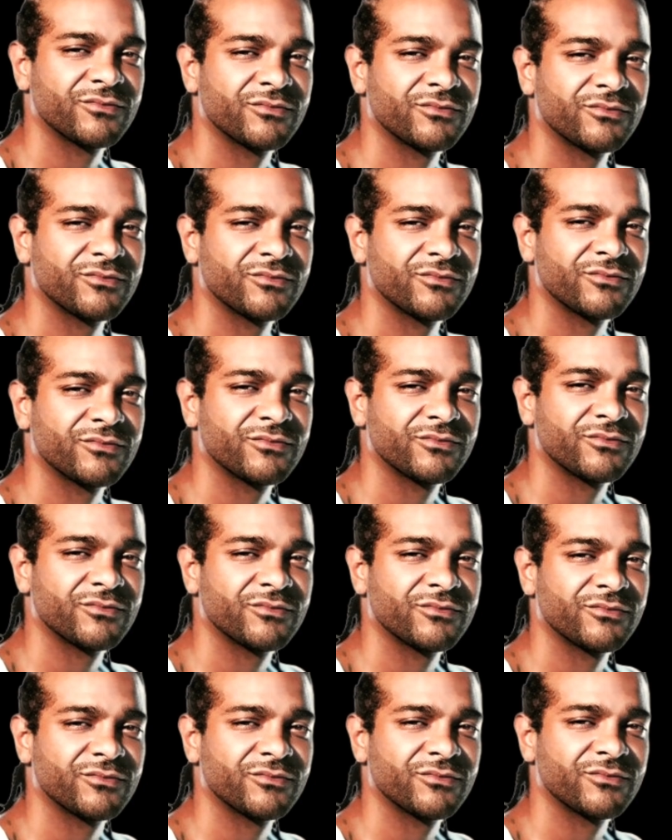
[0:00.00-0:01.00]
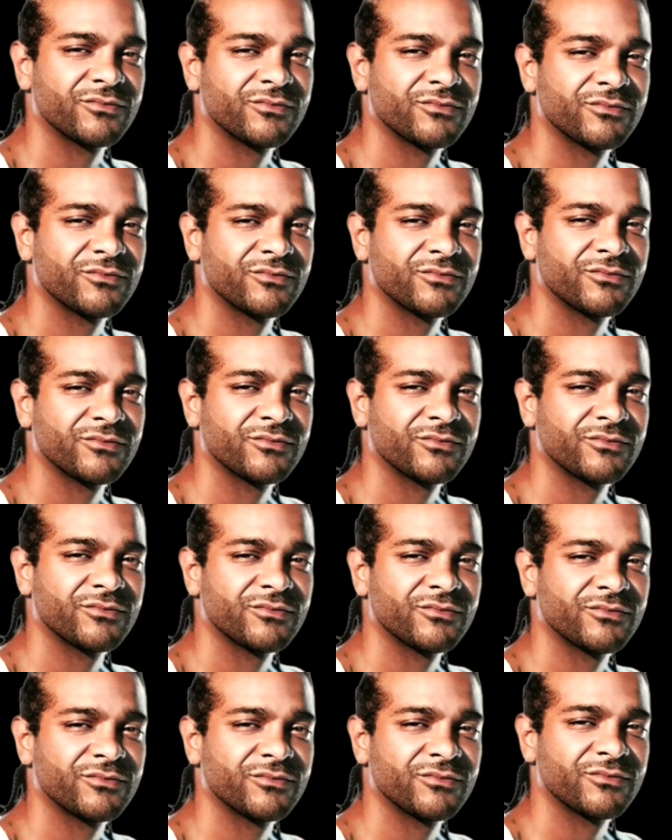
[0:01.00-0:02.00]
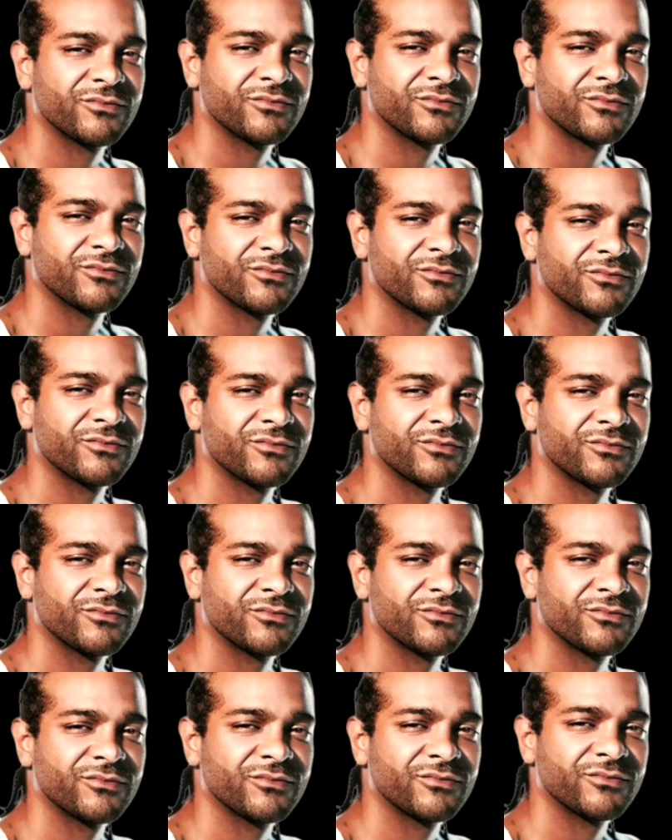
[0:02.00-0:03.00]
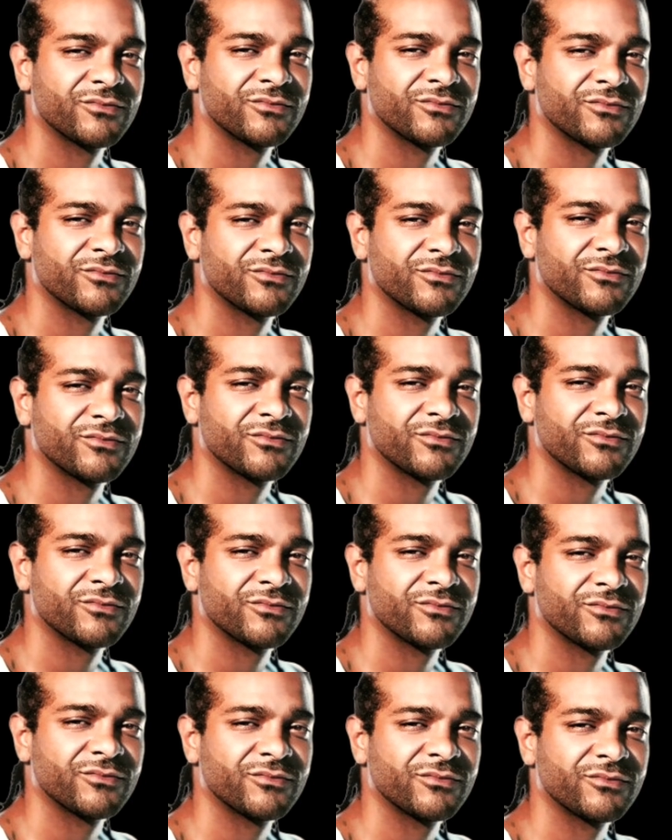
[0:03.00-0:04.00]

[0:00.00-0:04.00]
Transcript: (silent)